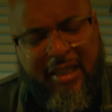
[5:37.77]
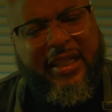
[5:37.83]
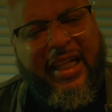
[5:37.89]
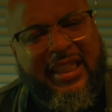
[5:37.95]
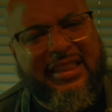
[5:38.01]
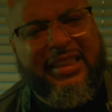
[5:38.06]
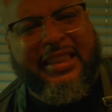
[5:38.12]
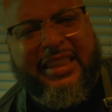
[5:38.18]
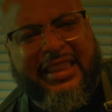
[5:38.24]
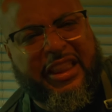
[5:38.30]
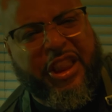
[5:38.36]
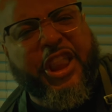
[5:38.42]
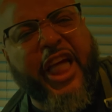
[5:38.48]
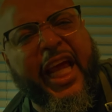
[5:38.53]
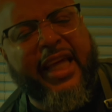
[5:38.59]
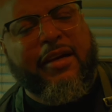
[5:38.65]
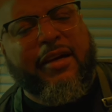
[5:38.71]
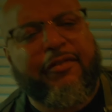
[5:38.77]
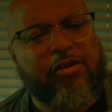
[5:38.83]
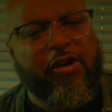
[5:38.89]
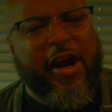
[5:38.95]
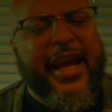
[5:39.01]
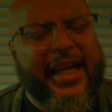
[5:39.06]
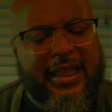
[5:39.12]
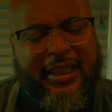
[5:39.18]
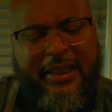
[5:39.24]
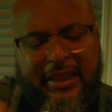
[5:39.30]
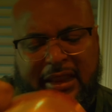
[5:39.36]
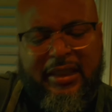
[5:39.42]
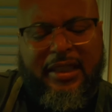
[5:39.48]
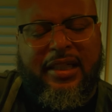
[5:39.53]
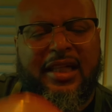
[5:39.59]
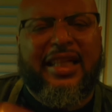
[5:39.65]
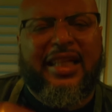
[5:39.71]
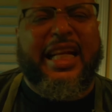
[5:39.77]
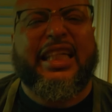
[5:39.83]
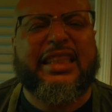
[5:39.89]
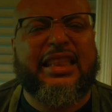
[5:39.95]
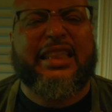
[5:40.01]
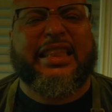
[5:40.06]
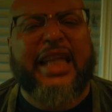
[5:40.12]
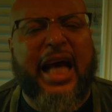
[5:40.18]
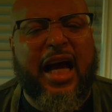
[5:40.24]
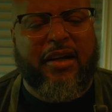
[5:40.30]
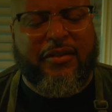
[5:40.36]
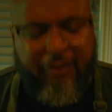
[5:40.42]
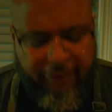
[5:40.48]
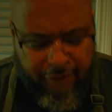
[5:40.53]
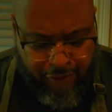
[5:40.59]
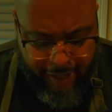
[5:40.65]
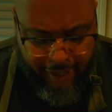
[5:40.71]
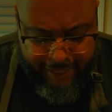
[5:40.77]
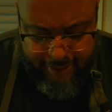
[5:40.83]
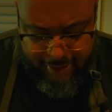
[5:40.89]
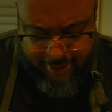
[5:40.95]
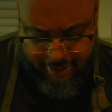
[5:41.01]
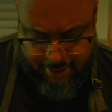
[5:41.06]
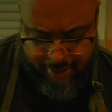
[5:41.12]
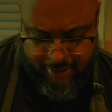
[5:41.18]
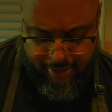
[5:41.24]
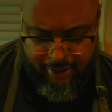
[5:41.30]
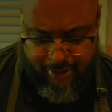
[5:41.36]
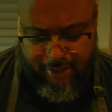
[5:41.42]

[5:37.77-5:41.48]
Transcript: That's the shake of greatness. That's the sound of greatness.